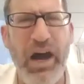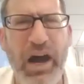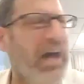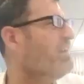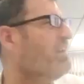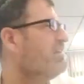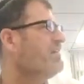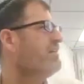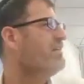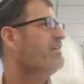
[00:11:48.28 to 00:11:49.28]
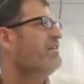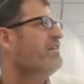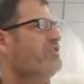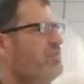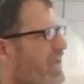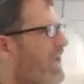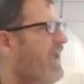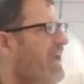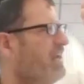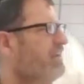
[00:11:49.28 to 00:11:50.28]
that what?
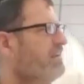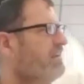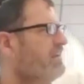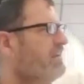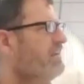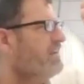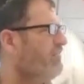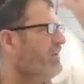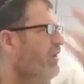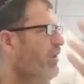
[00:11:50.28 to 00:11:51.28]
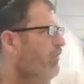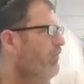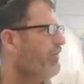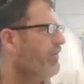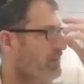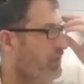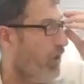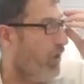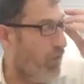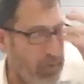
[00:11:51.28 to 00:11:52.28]
You can't give it
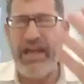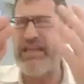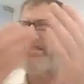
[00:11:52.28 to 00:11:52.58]
over. Lo